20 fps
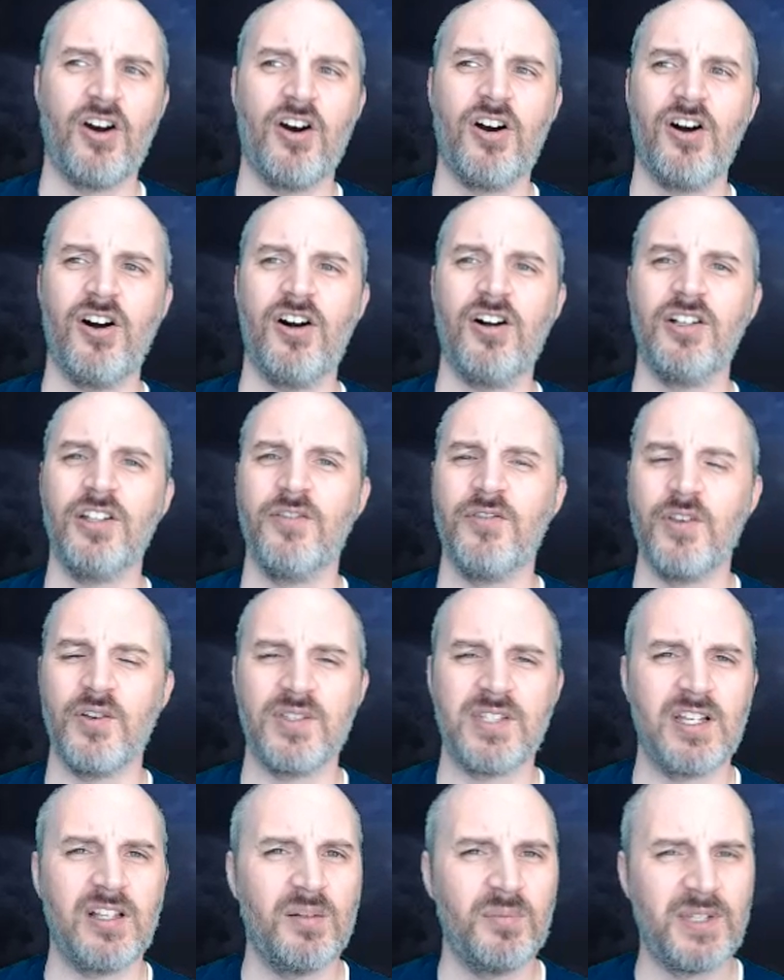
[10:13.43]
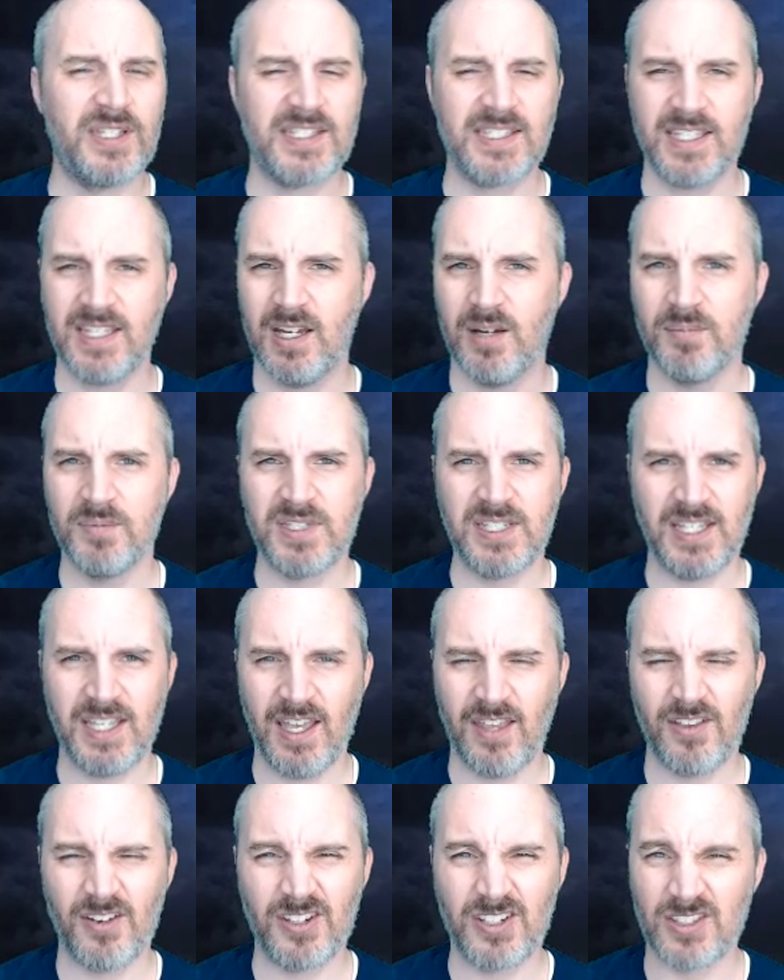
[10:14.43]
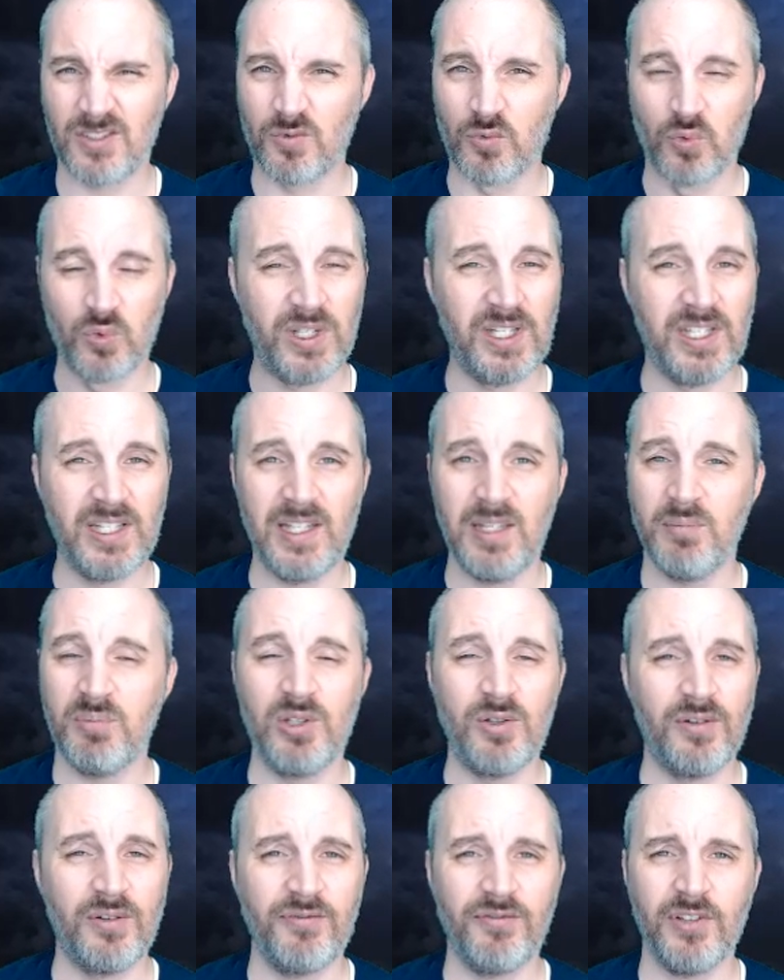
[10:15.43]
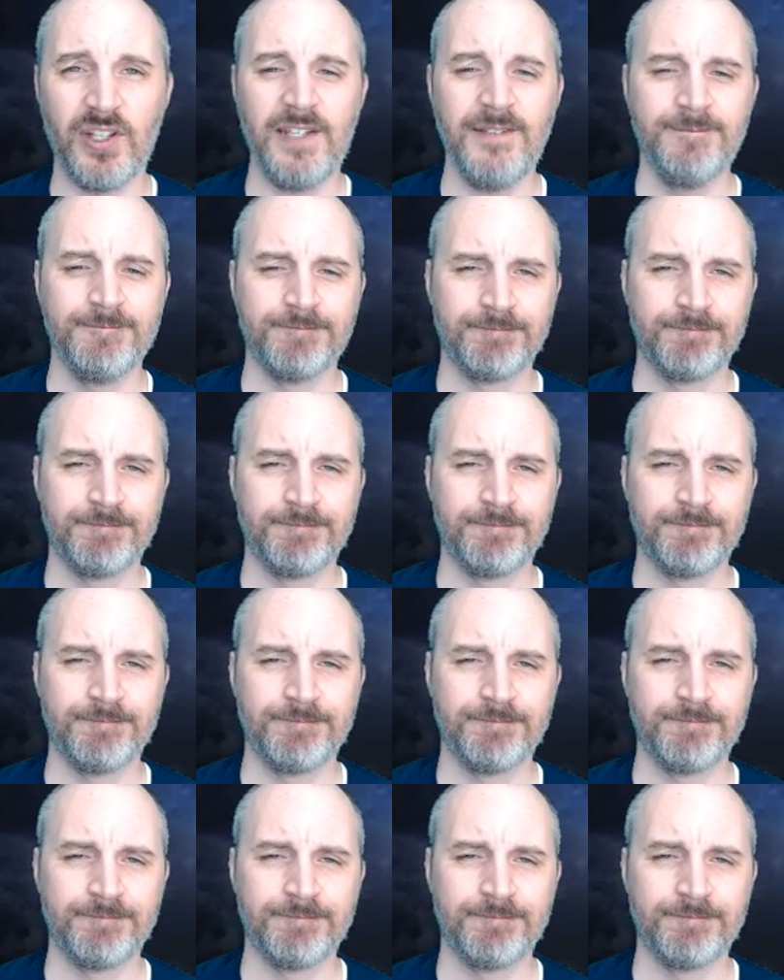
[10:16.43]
All of those elements come together just really beautifully.